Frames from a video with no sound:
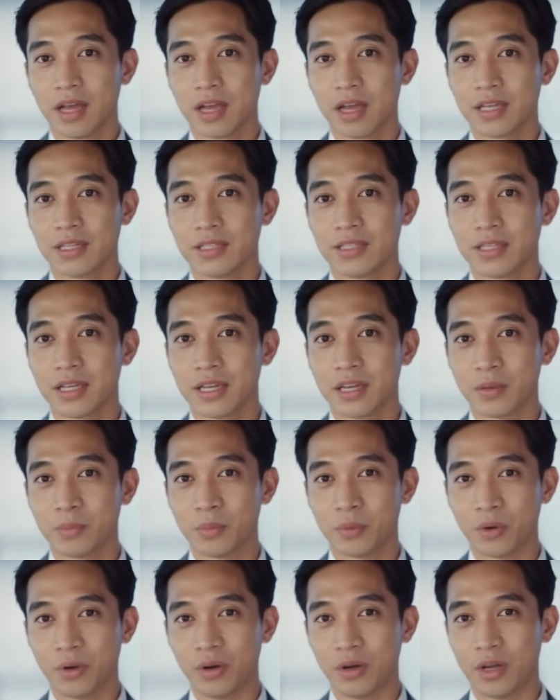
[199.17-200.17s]
In
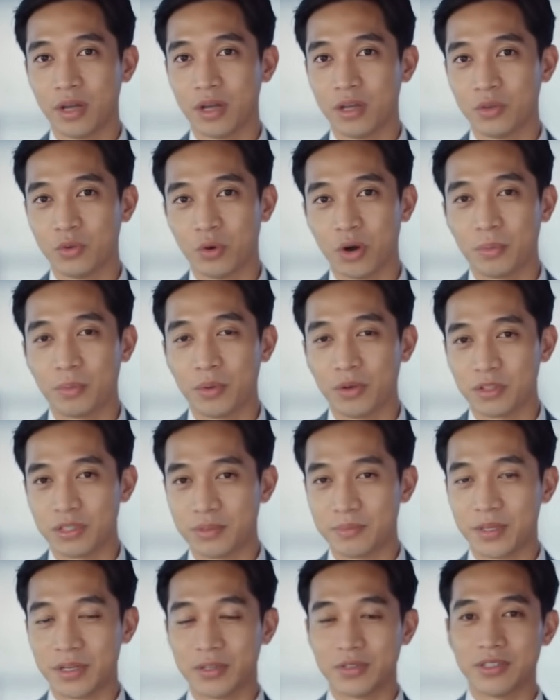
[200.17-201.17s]
Singapore, normal is
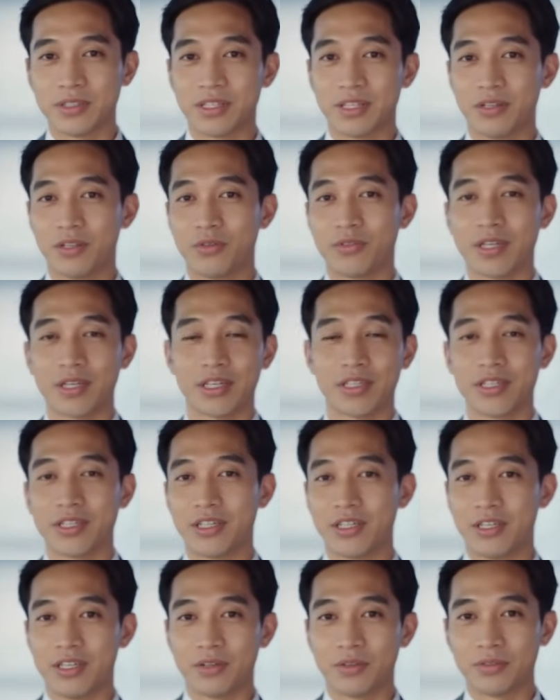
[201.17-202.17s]
middle single-digit
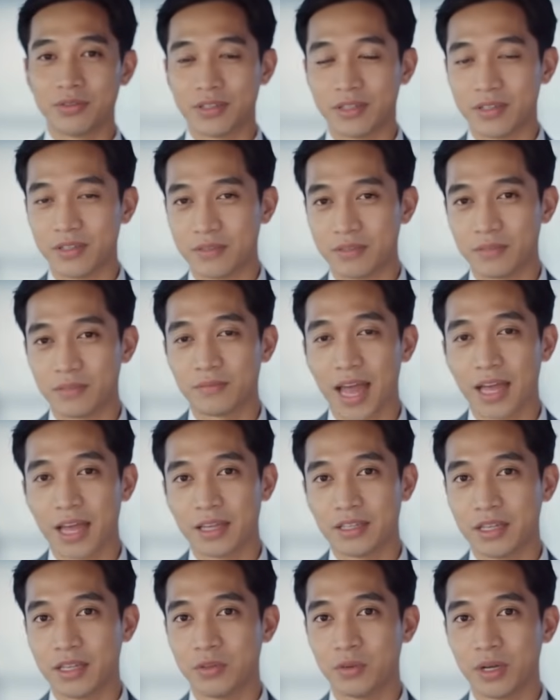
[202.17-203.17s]
yield.
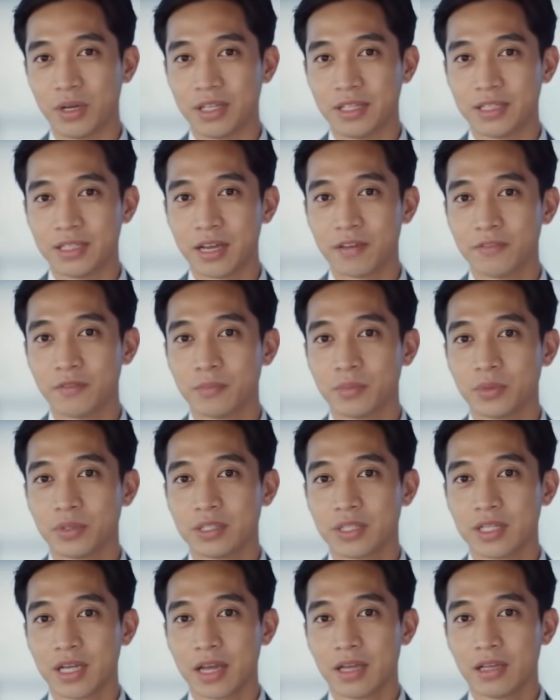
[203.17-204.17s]
Anything running
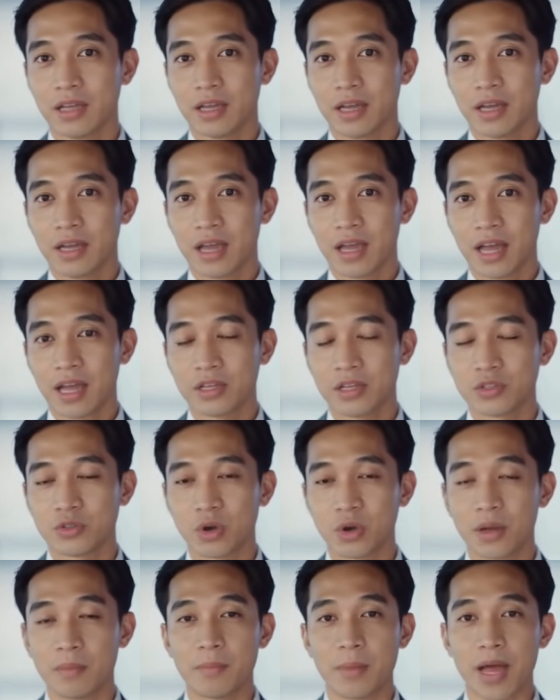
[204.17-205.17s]
7% and a
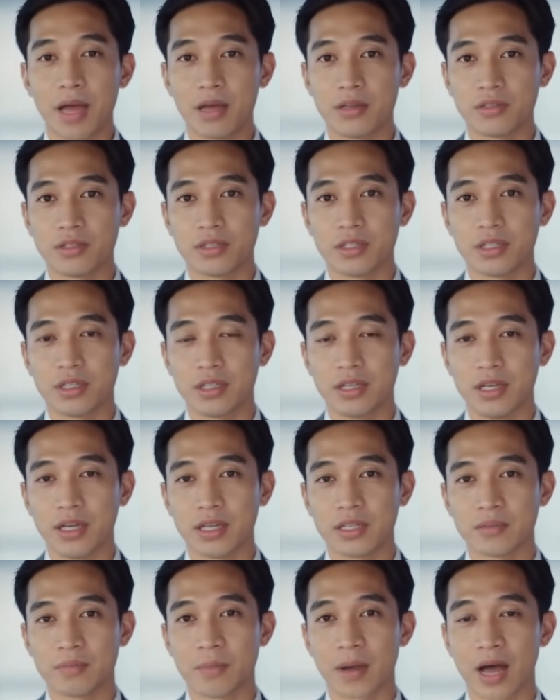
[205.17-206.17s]
strong balance sheet
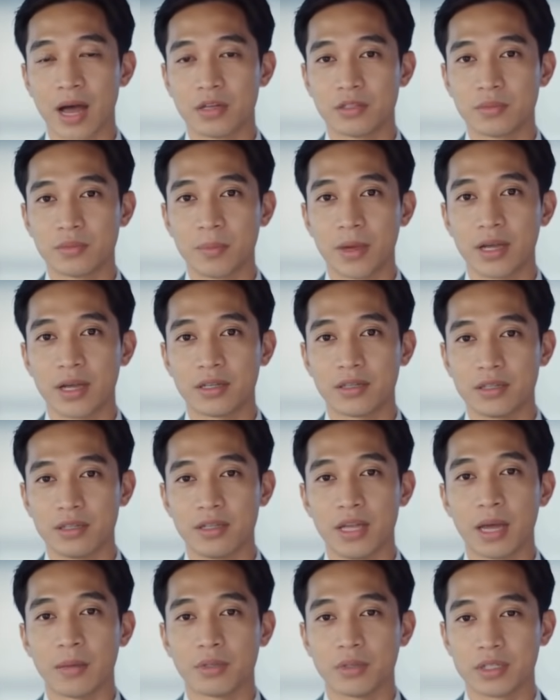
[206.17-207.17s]
is miles better than
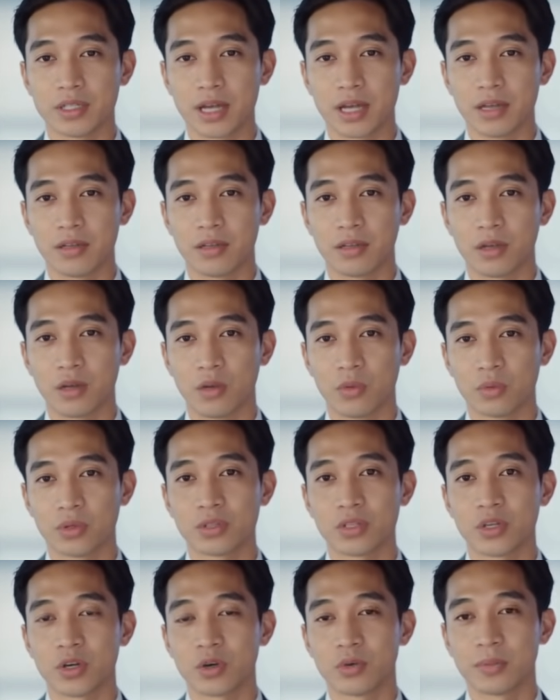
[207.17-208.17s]
10% with
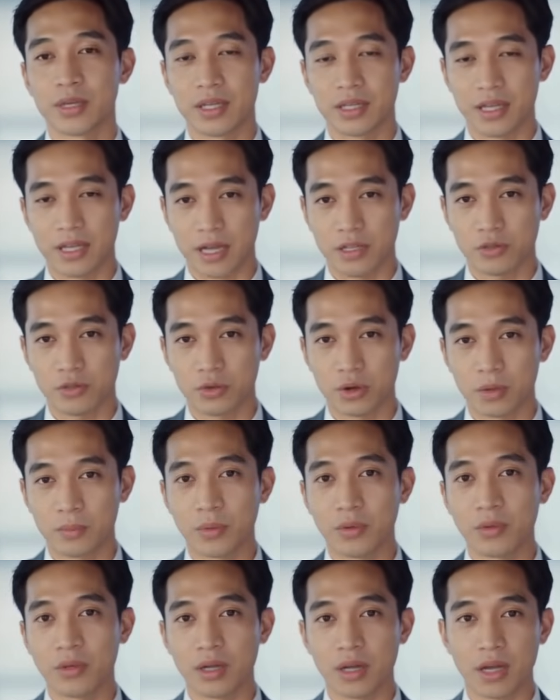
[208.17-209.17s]
looming debt
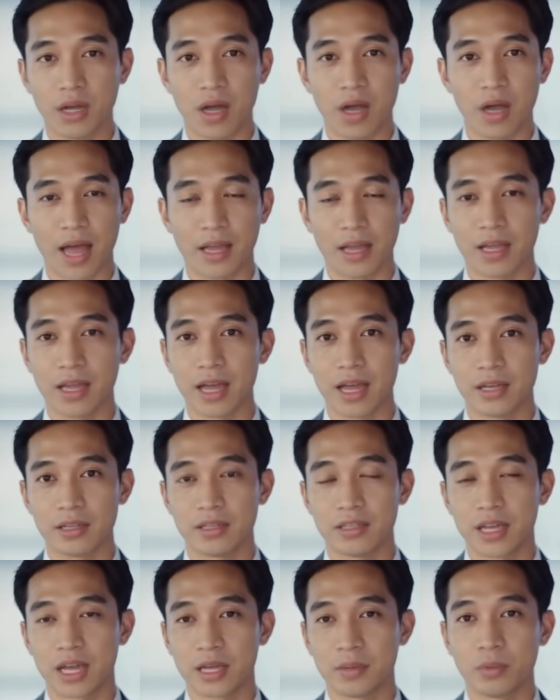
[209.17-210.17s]
trouble. I lay out a
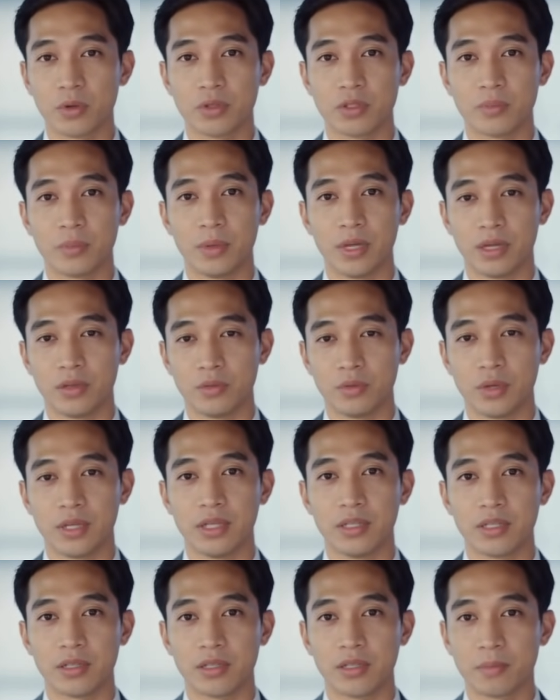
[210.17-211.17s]
table splitting
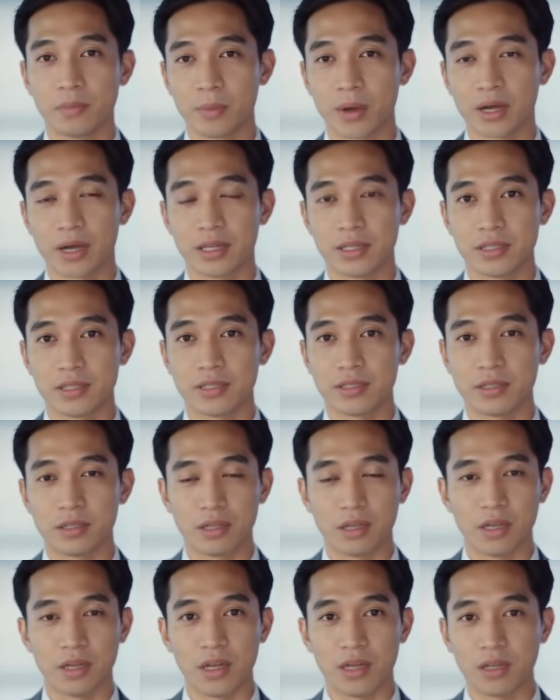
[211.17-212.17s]
REITs into buckets.
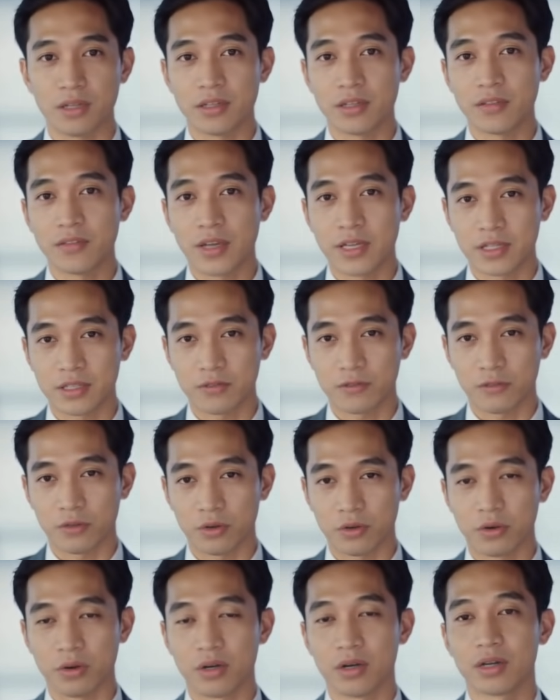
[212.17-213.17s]
Defensive
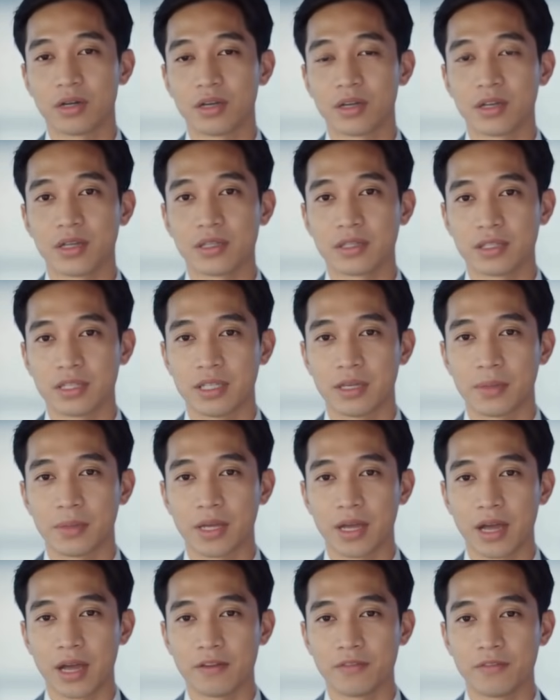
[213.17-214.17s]
core,
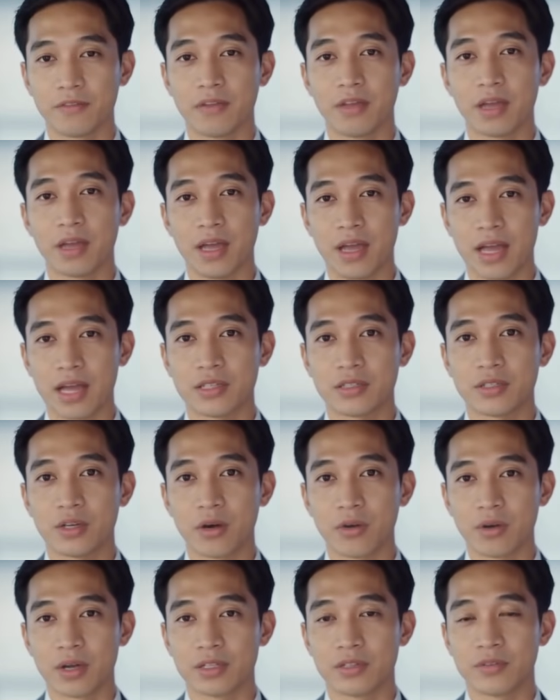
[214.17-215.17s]
CPF,
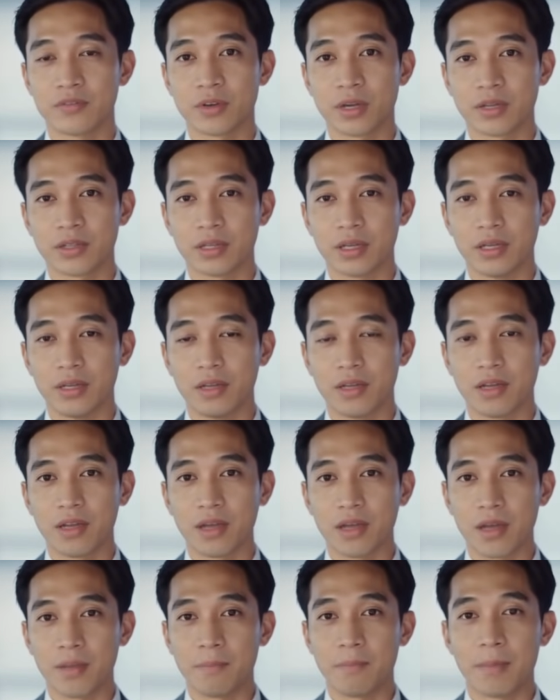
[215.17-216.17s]
SRS friendly.
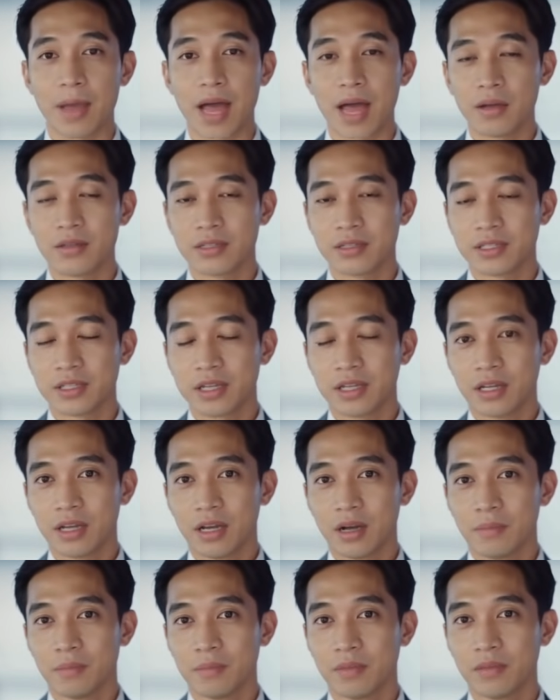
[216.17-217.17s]
Balanced
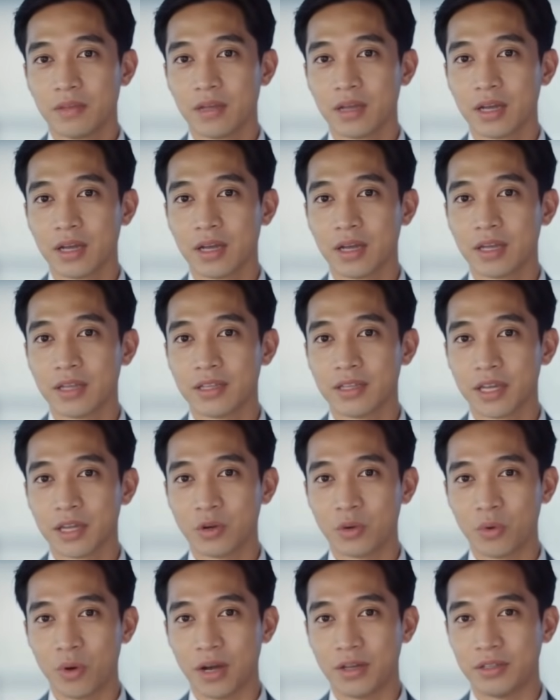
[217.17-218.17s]
income. Think
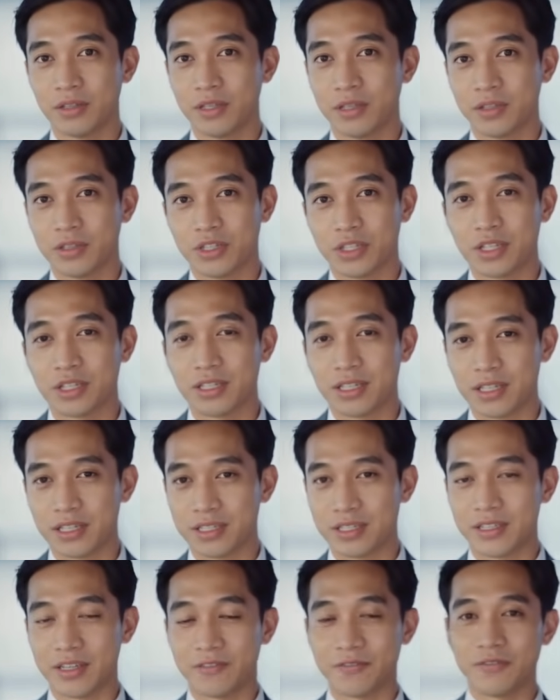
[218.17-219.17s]
quality
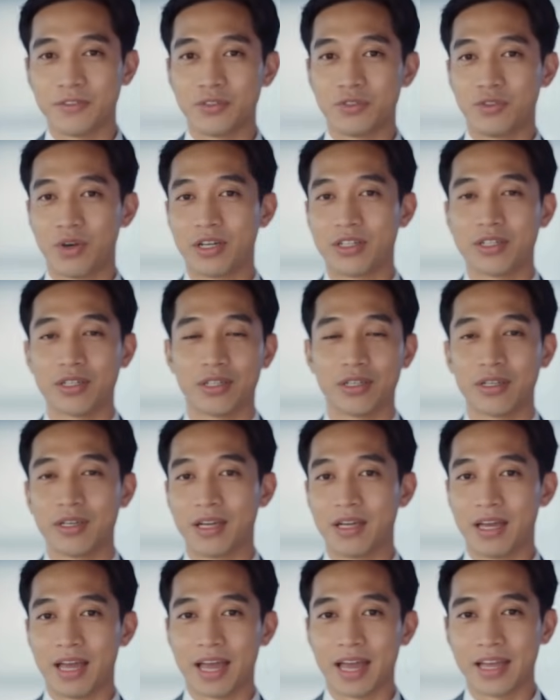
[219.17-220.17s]
logistics and infrastructure,
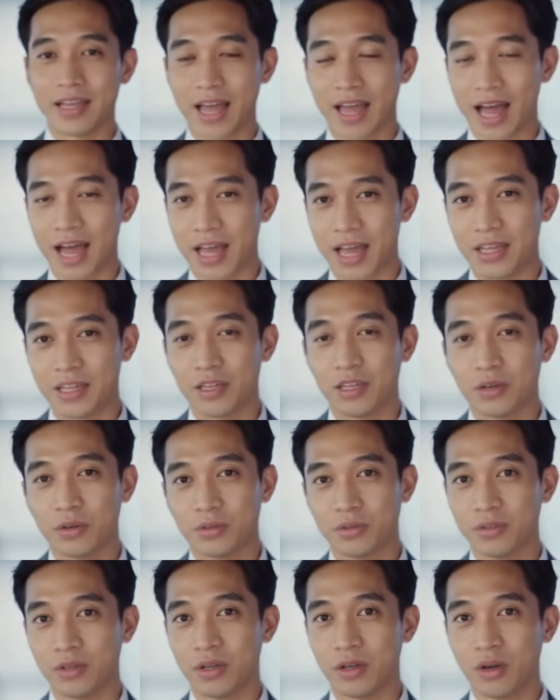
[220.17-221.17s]
and high
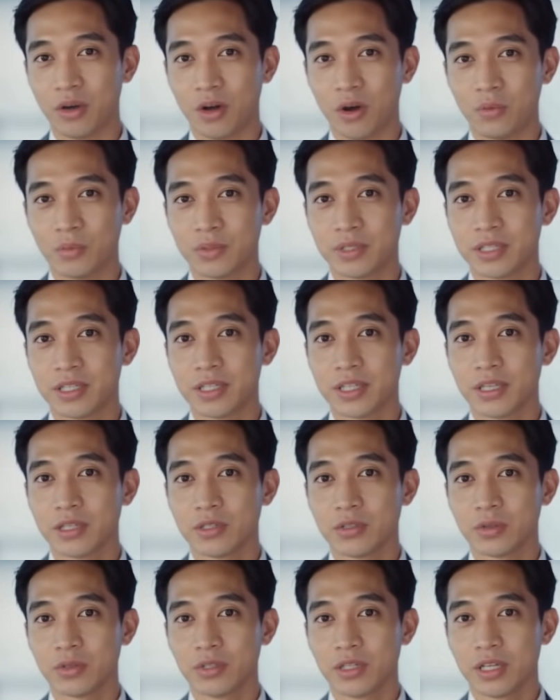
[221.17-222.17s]
yield.
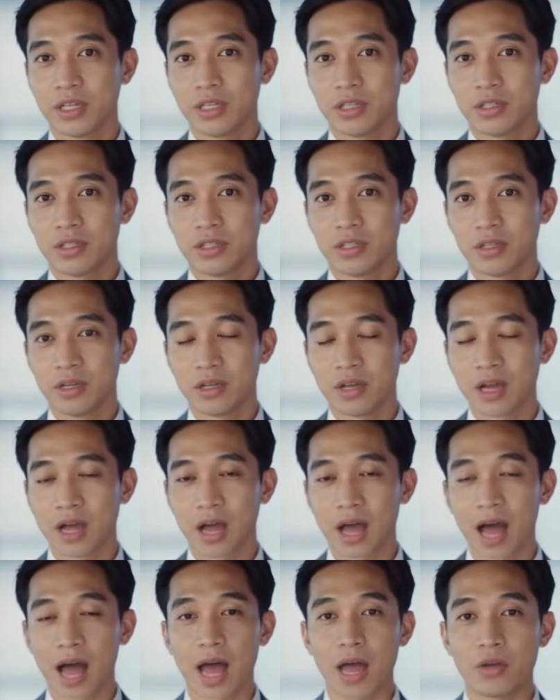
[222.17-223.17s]
Overseas or niche,
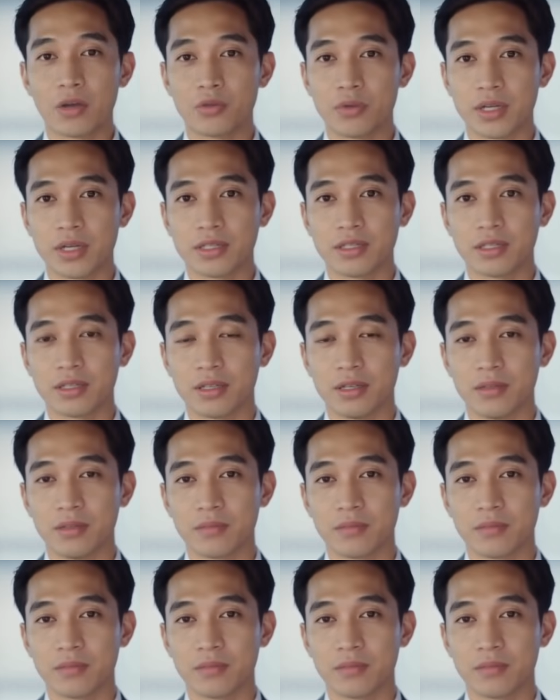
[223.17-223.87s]
higher risk.